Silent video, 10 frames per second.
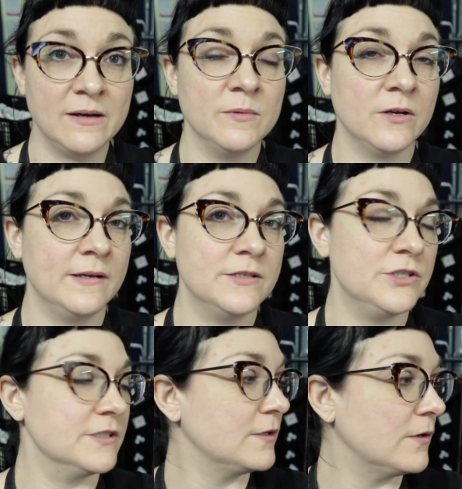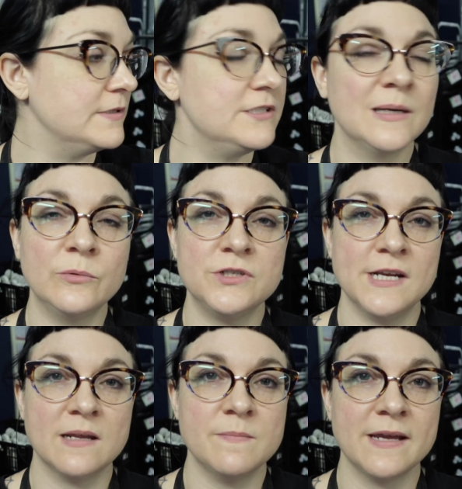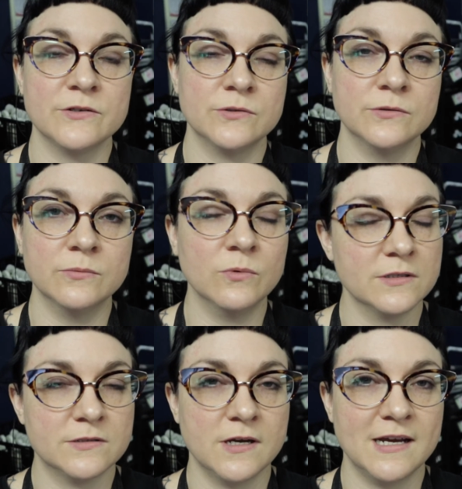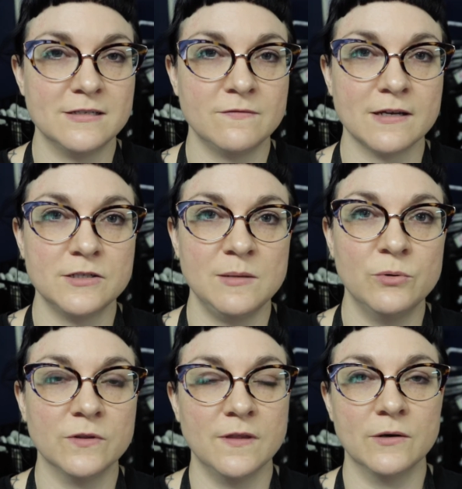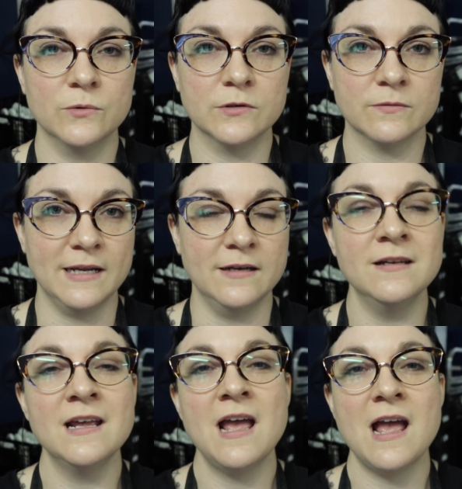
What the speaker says: I'm going to just go and double check and make sure what size I've actually put that order in,